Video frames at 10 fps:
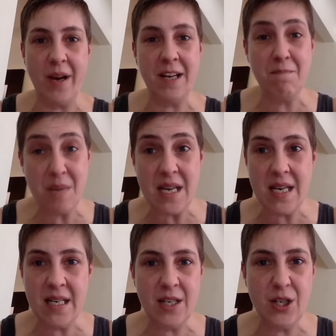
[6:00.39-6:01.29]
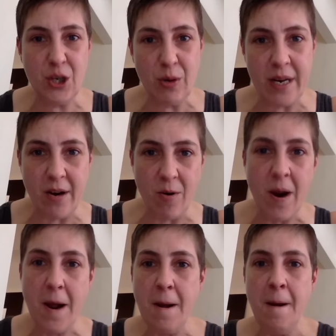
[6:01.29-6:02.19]
I can be in a studio,
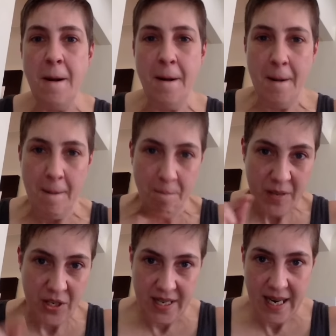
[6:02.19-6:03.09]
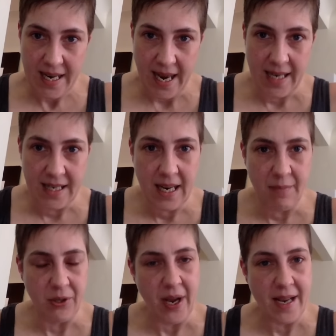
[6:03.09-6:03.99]
sitting at a
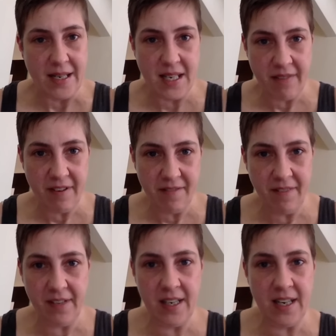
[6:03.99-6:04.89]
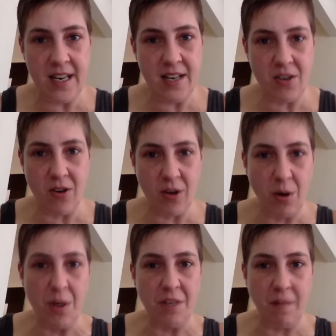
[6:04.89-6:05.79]
table at 7:15 Eastern
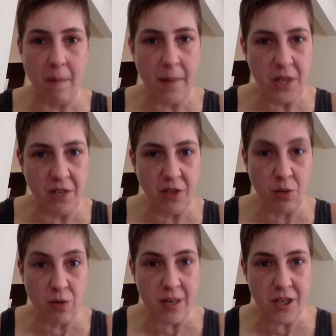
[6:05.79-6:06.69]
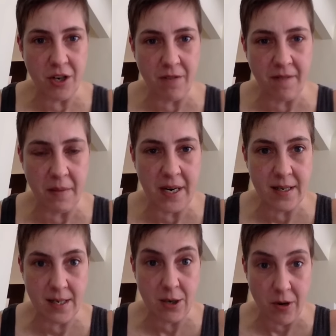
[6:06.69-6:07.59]
across from a bunch of Toronto
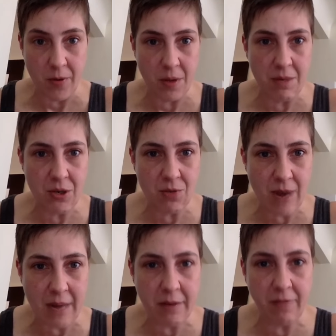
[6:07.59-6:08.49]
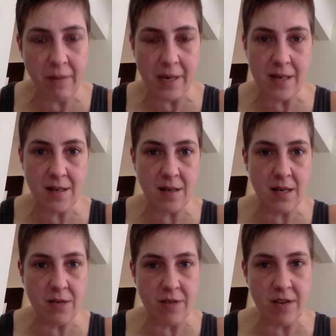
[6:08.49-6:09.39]
feminists, you know, the most rabid feminists in the
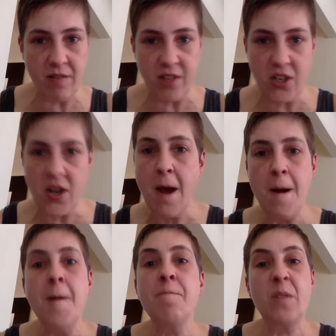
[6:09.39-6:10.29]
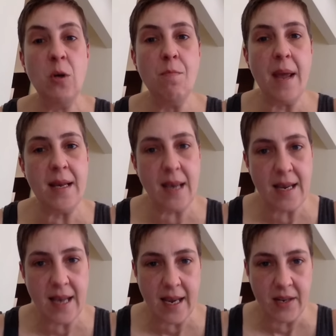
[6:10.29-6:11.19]
known universe, to make a
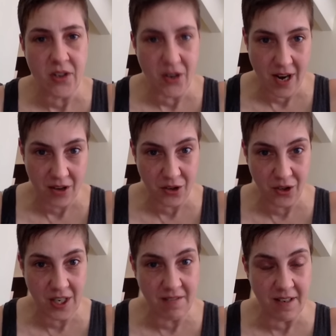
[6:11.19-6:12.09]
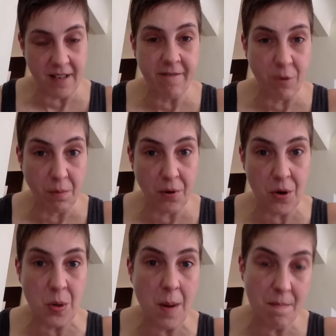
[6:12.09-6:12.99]
case on national TV for
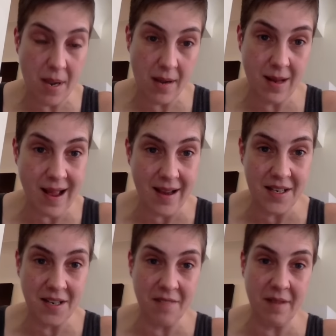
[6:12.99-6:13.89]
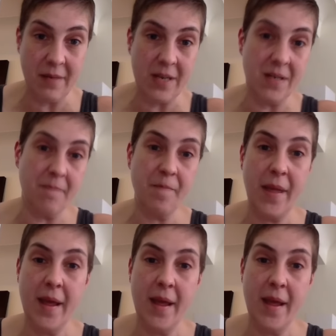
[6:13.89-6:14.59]
pro-male anti-feminism.